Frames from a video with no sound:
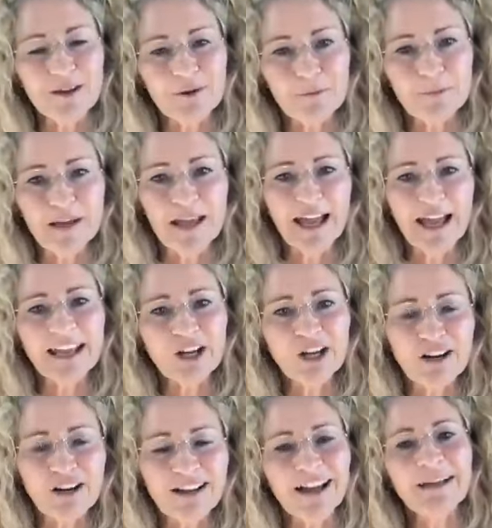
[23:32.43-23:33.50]
It'll be,
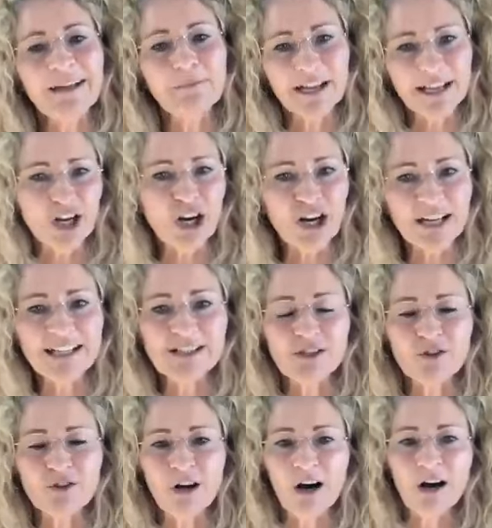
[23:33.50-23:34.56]
hey my guides,
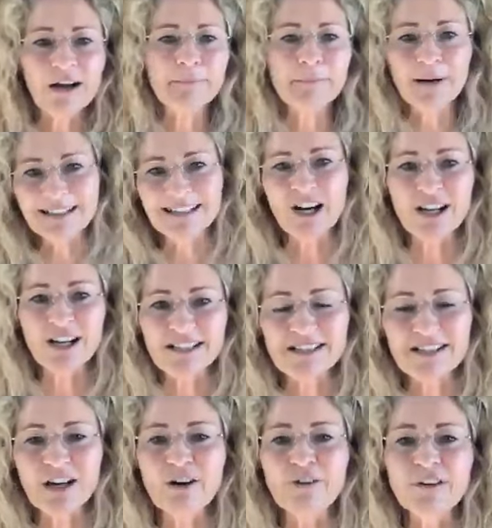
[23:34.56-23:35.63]
or hi my higher
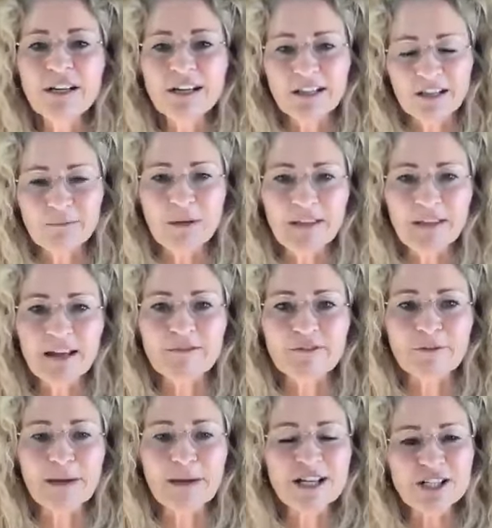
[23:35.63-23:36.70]
self, give me that
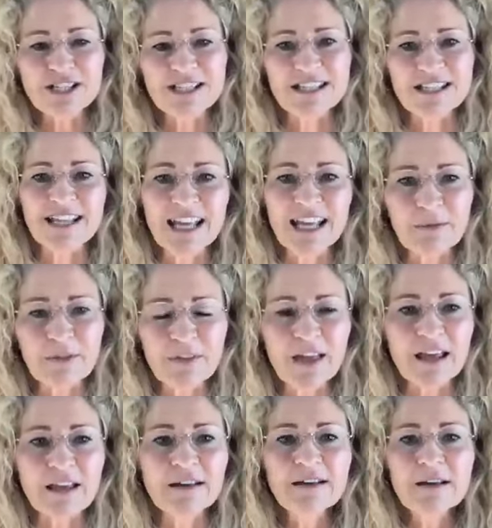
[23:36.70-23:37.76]
information. It's the same
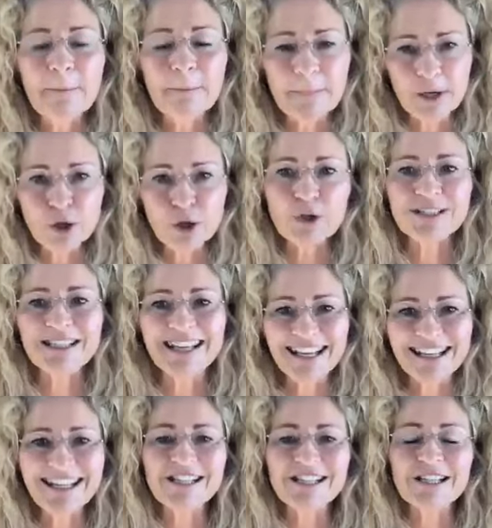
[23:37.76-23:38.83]
thing, but not to
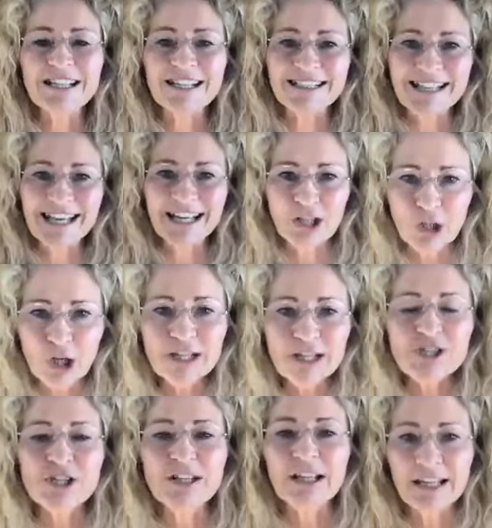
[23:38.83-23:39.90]
connect to the
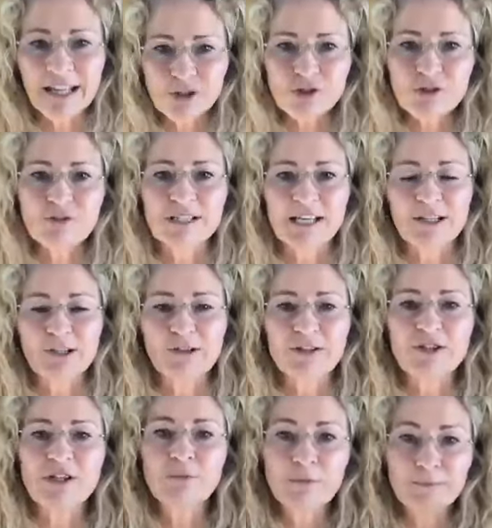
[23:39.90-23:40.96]
technology. The electrical
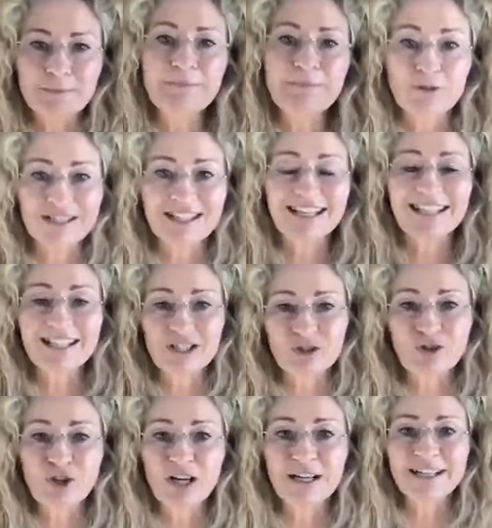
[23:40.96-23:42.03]
technology would be more to connect to
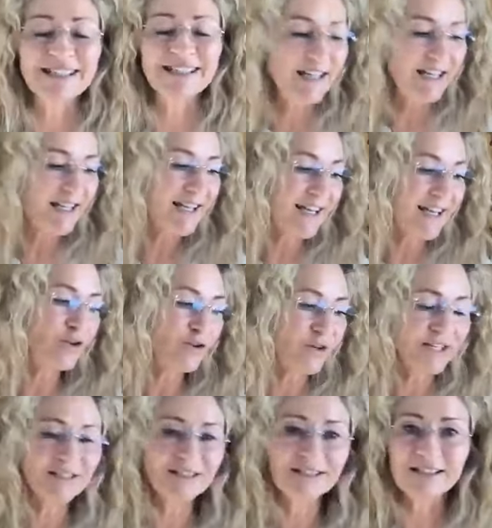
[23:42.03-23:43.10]
your guides and your
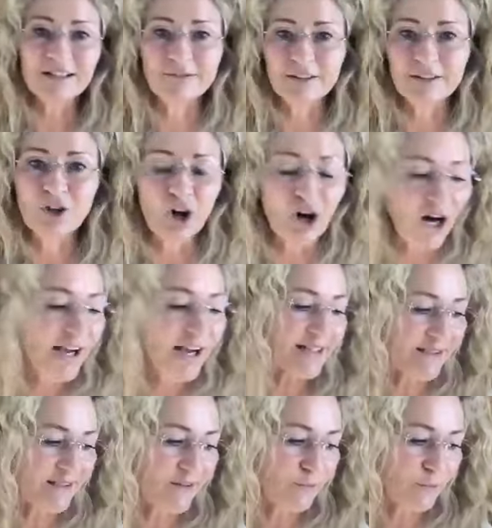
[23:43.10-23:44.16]
inner self, and your higher
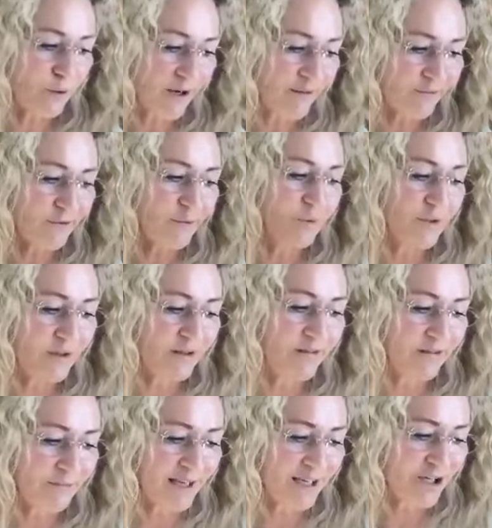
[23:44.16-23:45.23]
self will come forward in
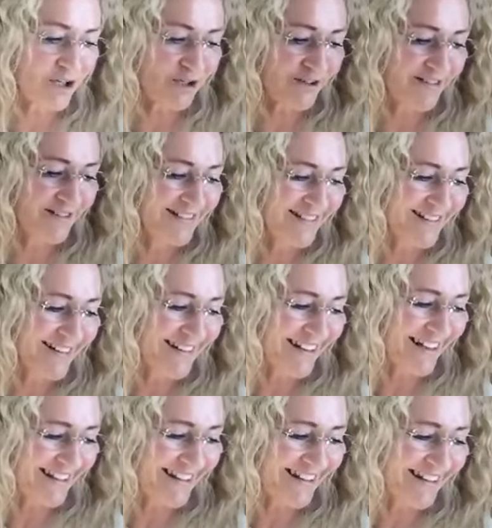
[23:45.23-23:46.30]
information.
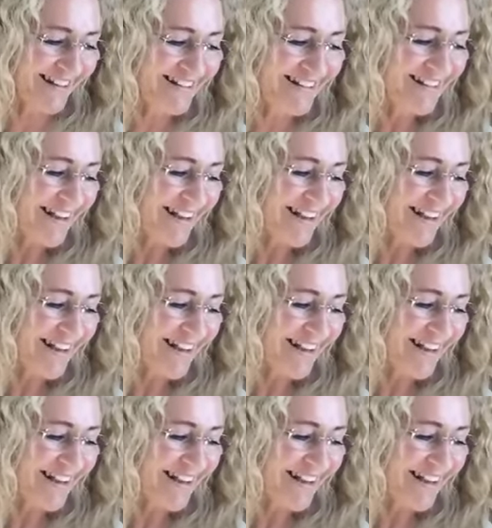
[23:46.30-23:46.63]
Okay, thank you.